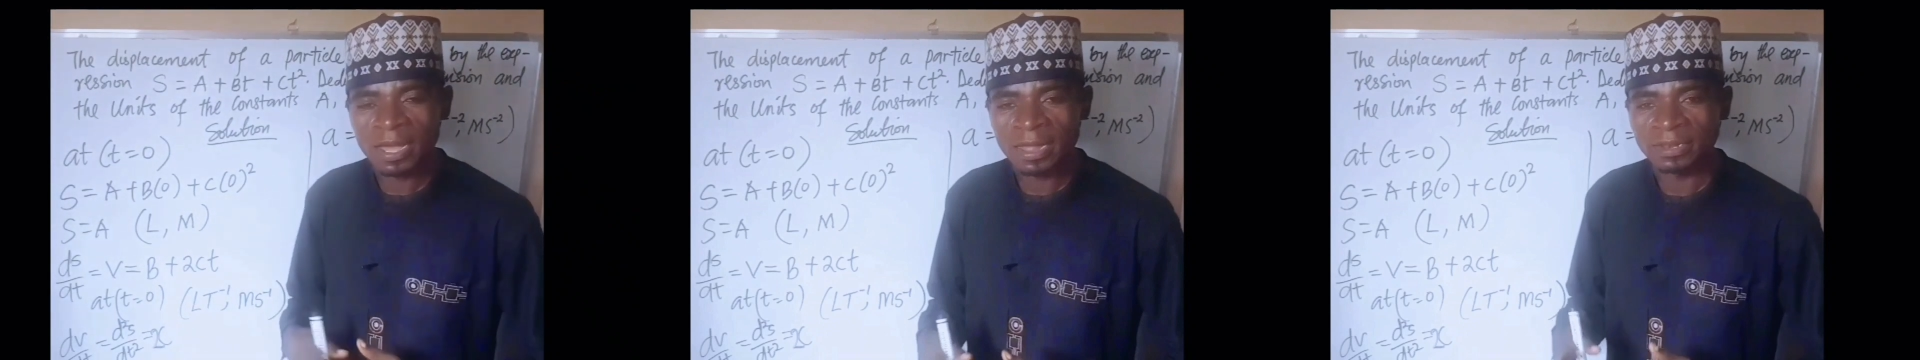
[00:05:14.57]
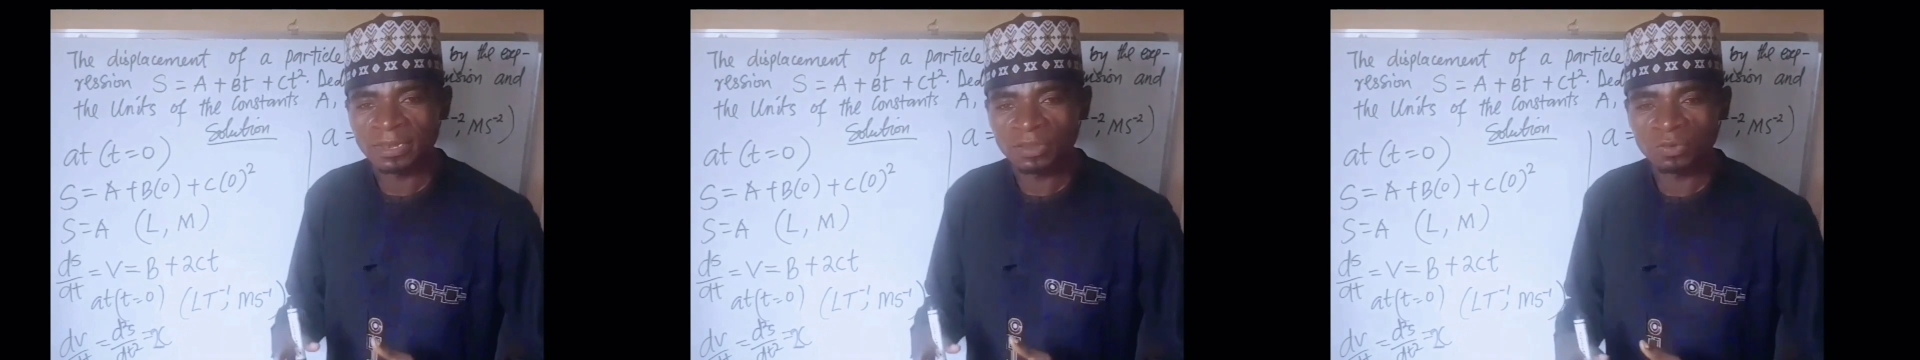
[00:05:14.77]

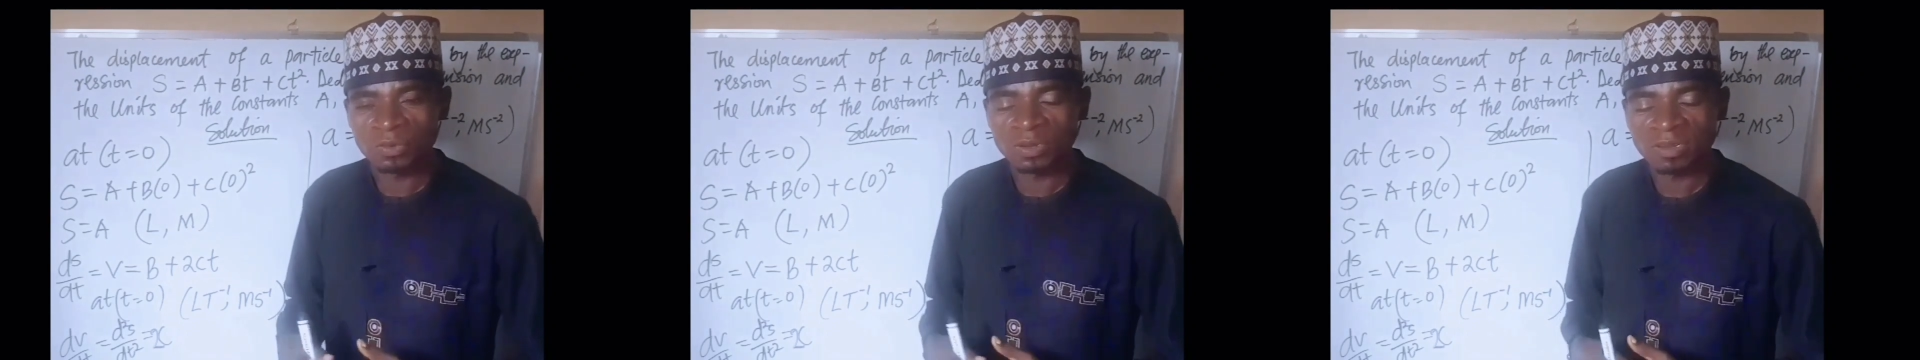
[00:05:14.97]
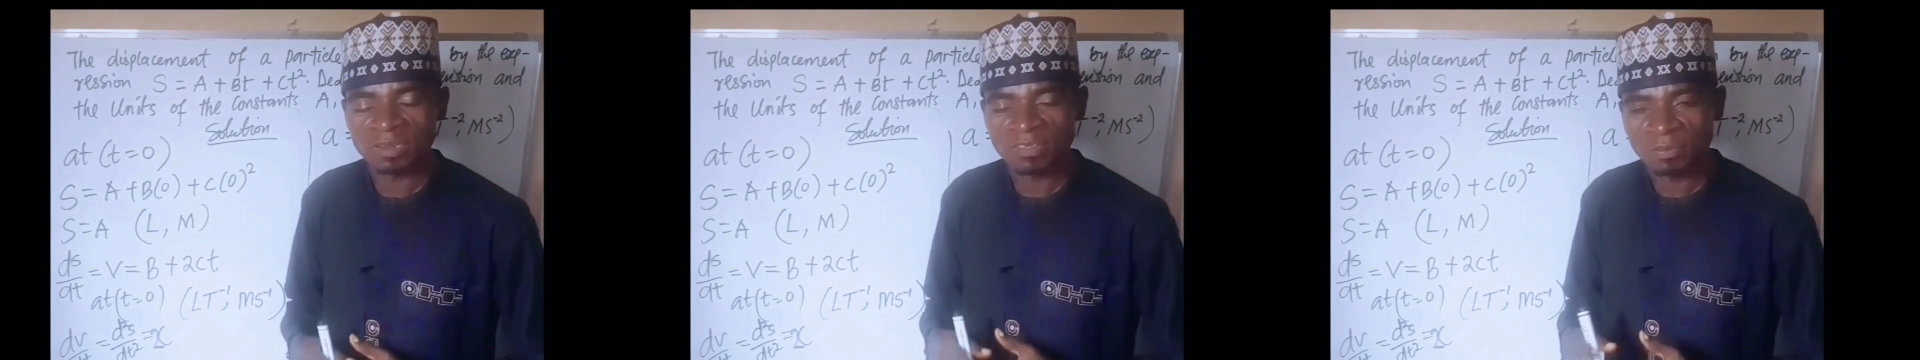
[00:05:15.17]
and the
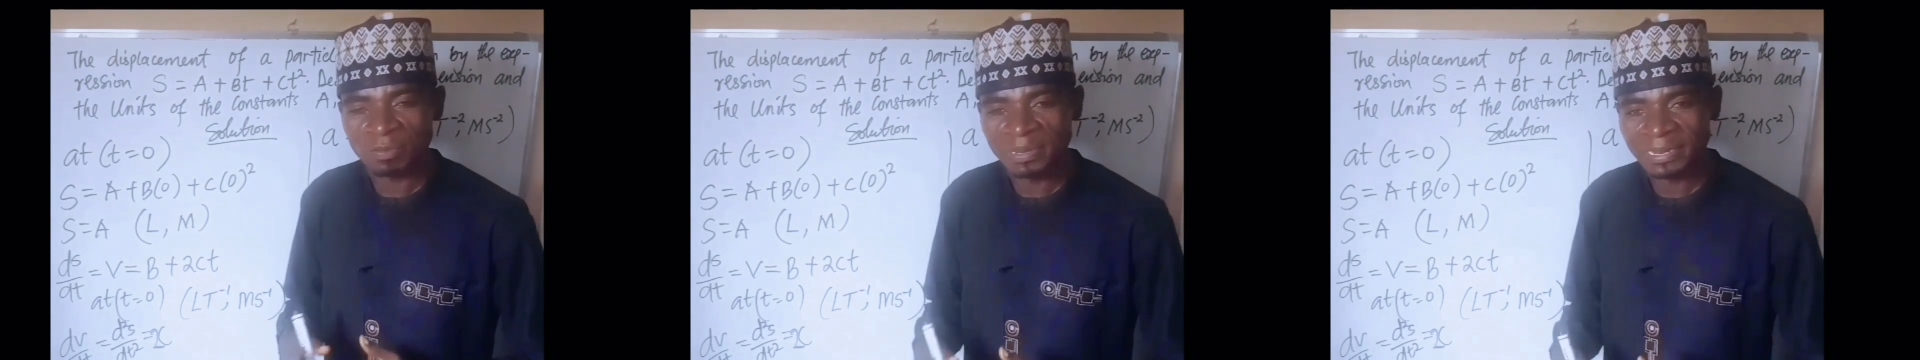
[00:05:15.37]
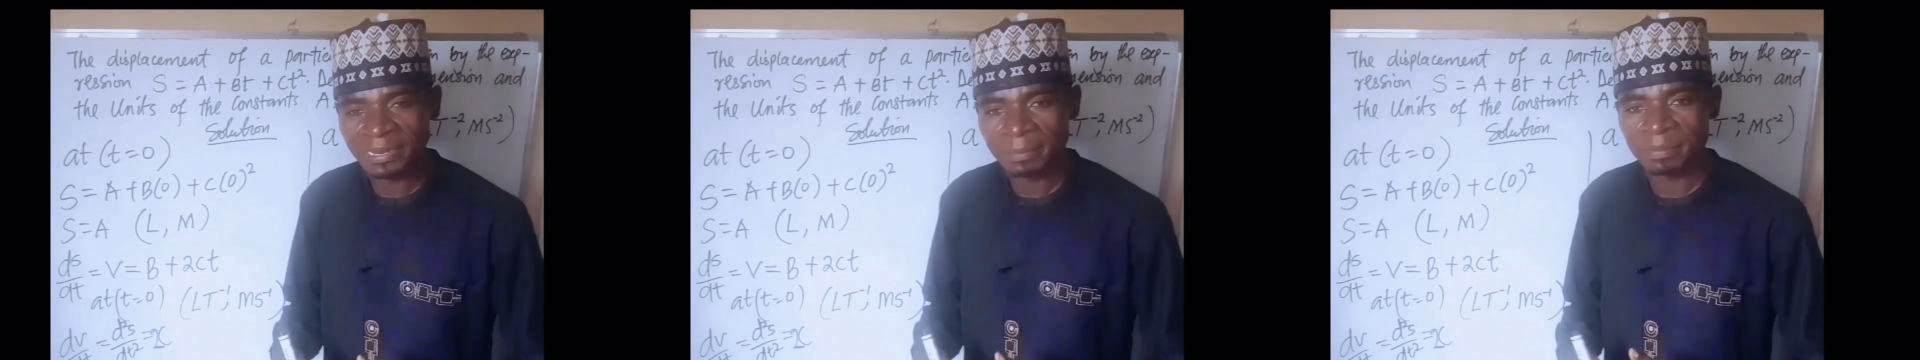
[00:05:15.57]
unit is
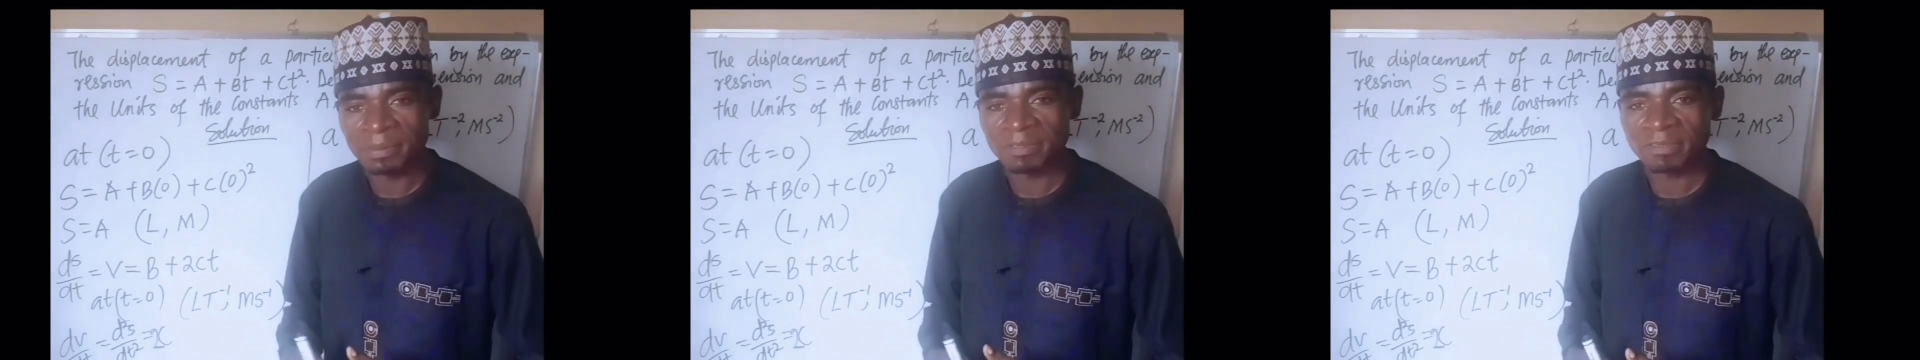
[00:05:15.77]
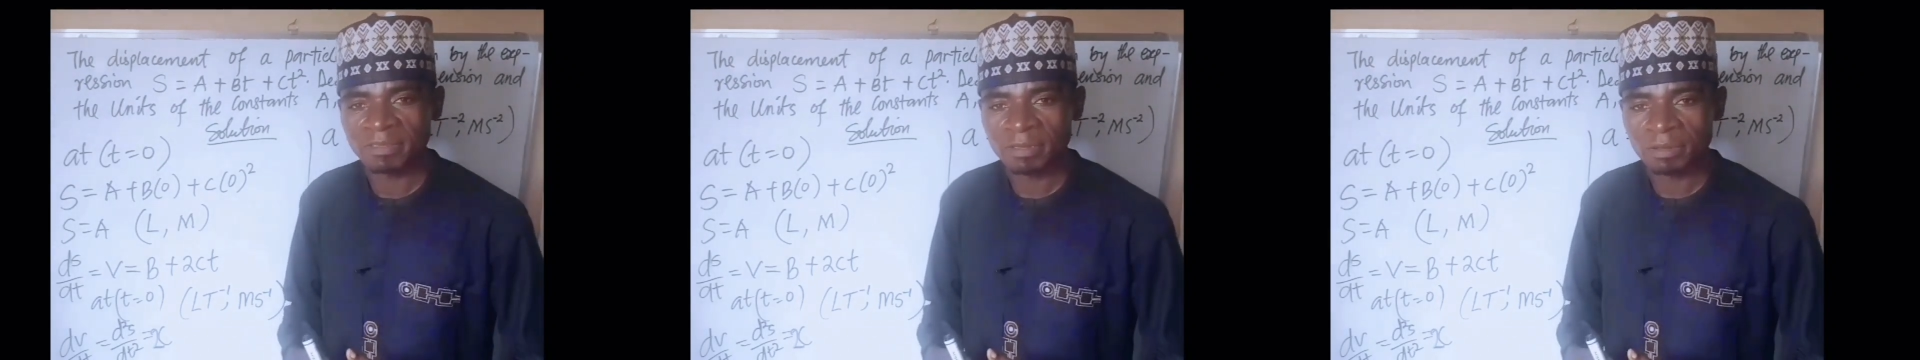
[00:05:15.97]
meter
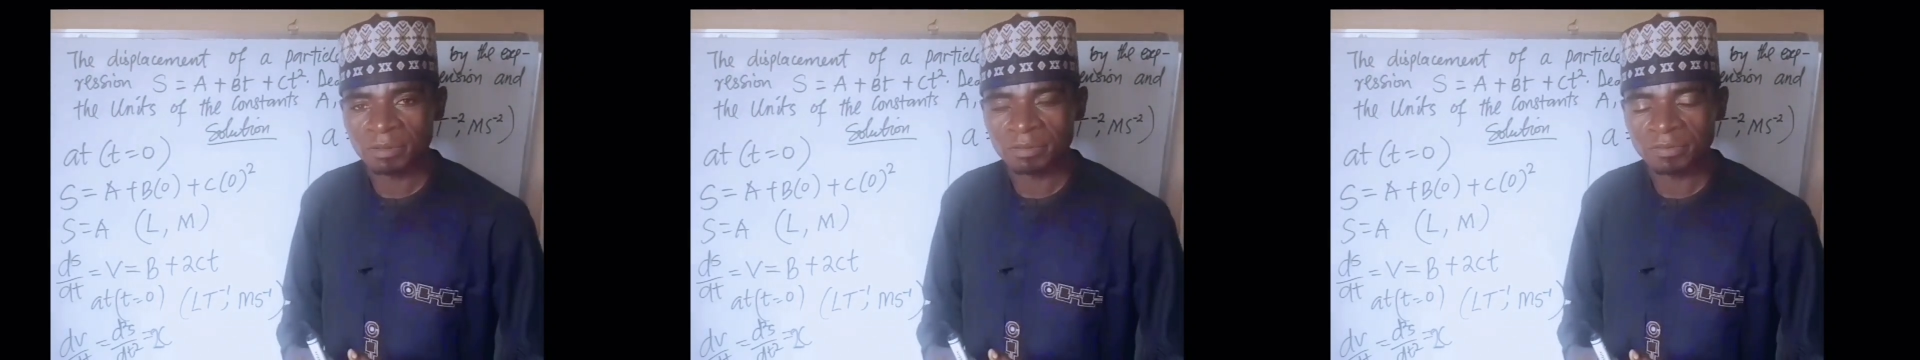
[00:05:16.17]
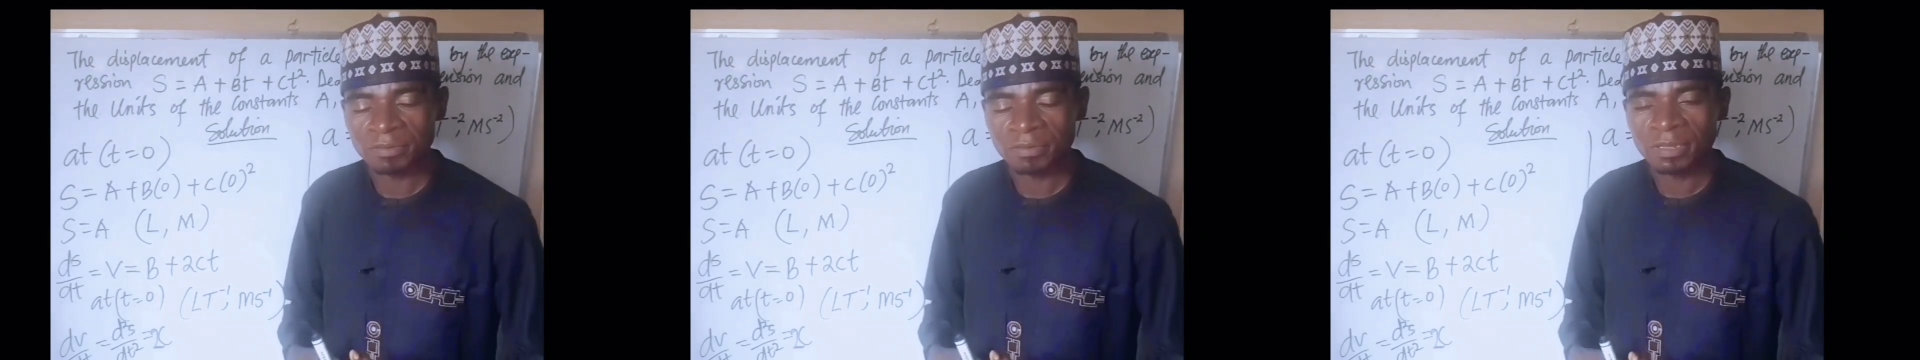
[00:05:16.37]
per
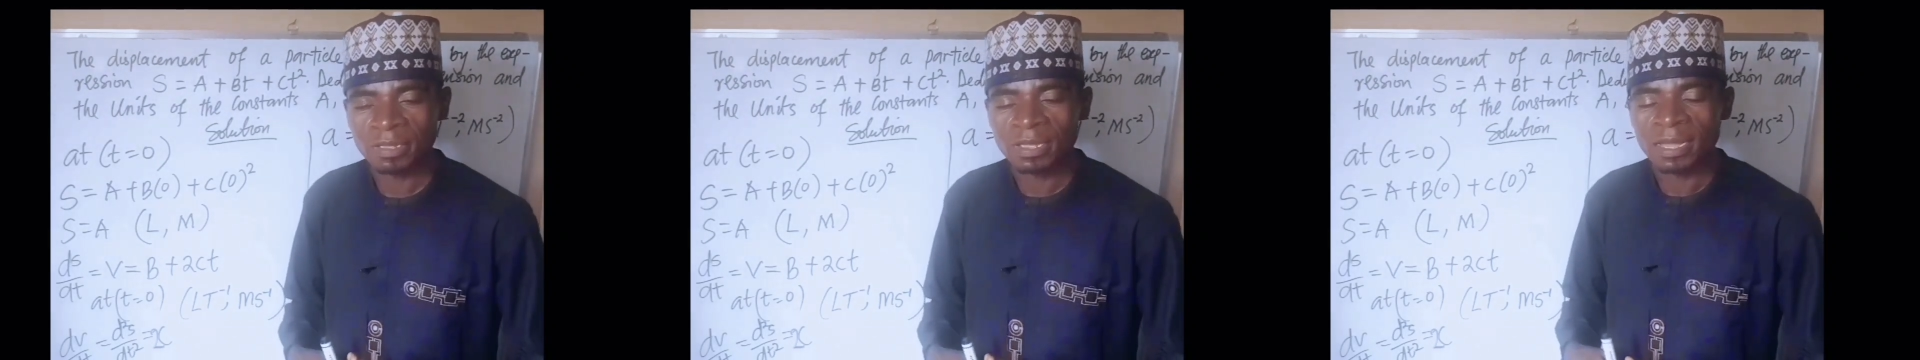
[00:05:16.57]
second.